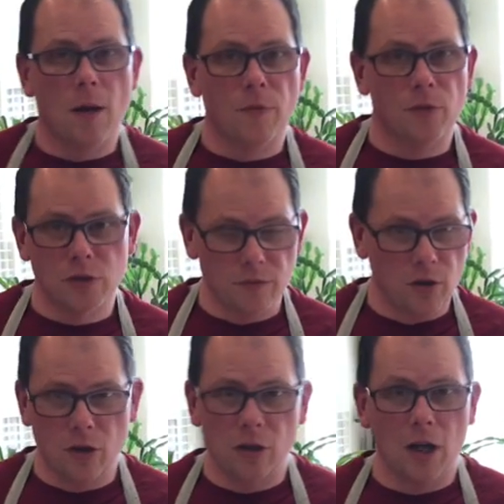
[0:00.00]
First of
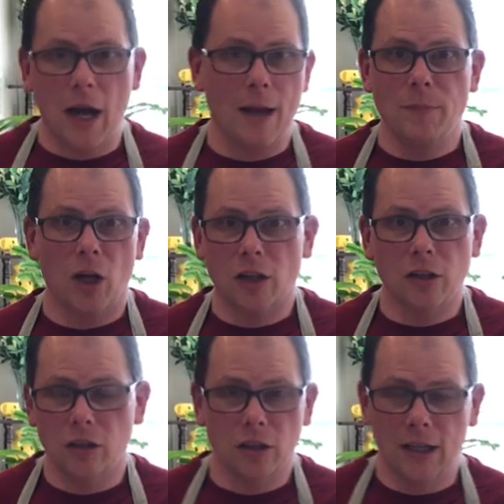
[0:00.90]
all, I'm not a
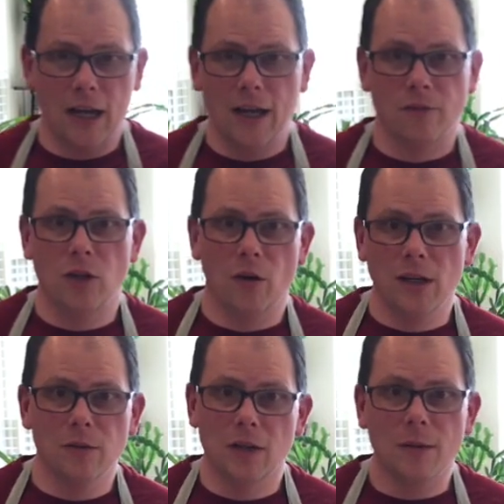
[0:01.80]
cook and I have no
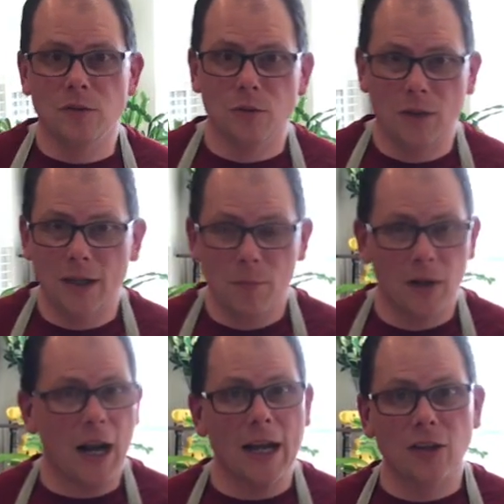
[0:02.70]
idea what I'm doing,
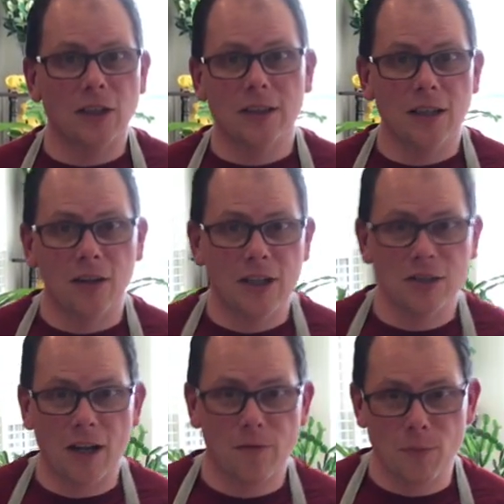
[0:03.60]
but I cook dinner each
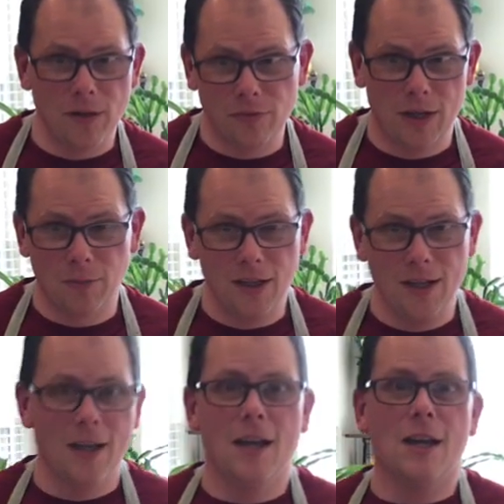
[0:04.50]
night for my family.
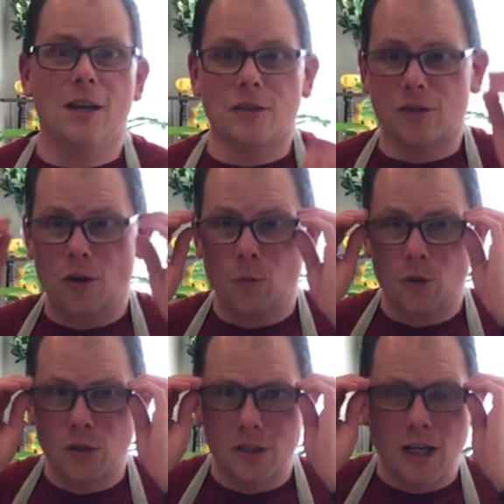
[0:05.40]
So we're
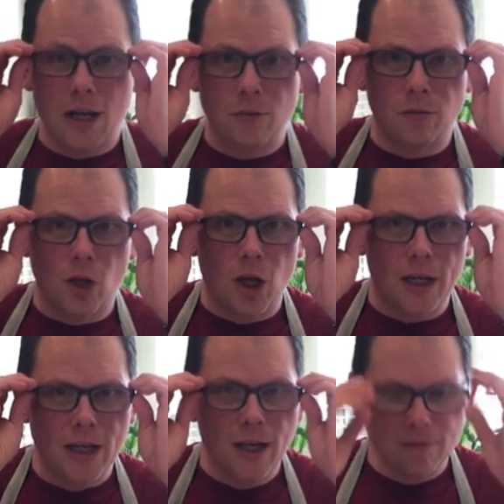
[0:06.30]
just kind of
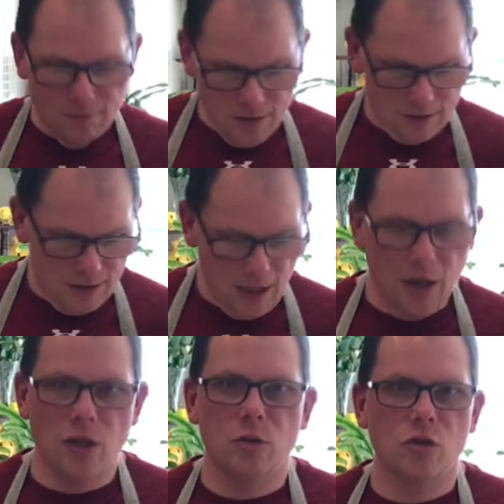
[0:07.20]
vlogging it and seeing how
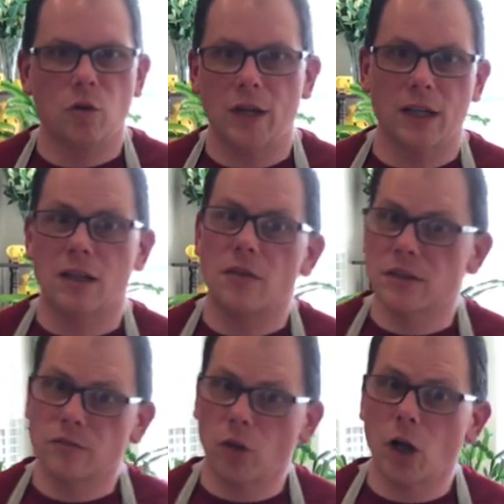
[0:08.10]
you enjoy it.
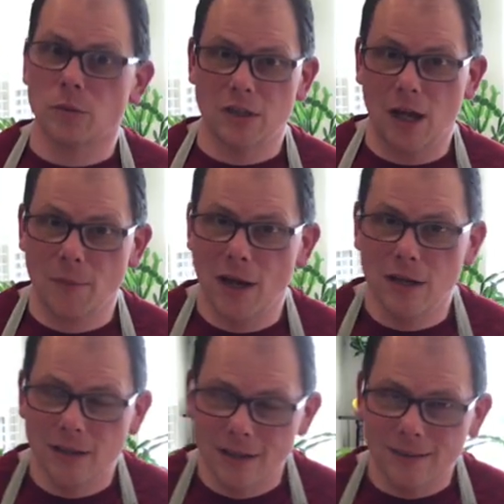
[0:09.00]
This vlog was not my
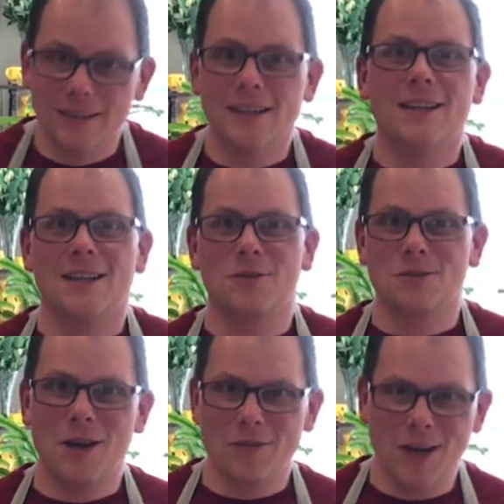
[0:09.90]
idea, it was
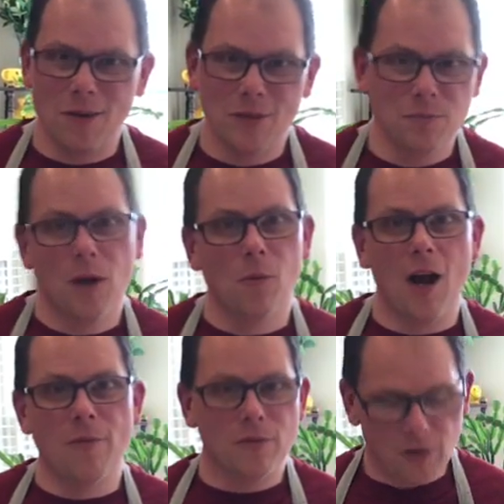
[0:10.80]
my family's, but we're
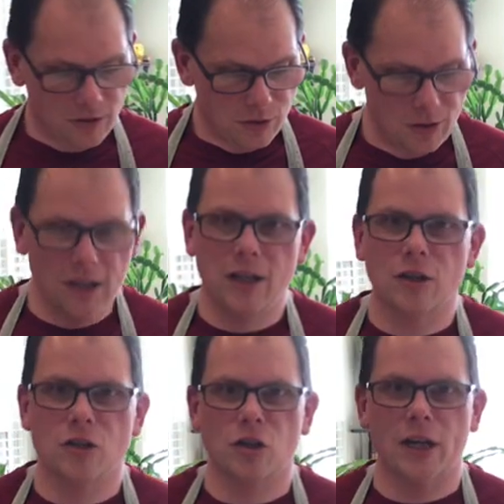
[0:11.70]
having fun doing it here
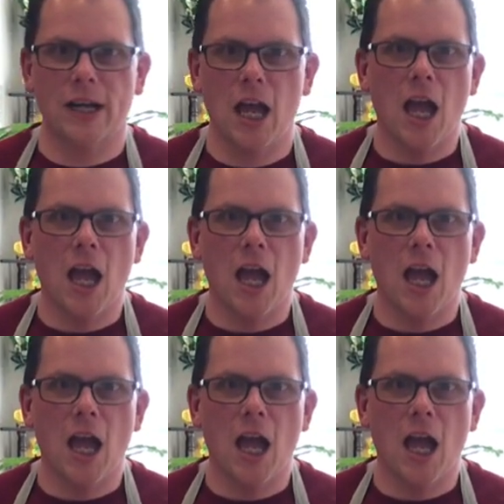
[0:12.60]
during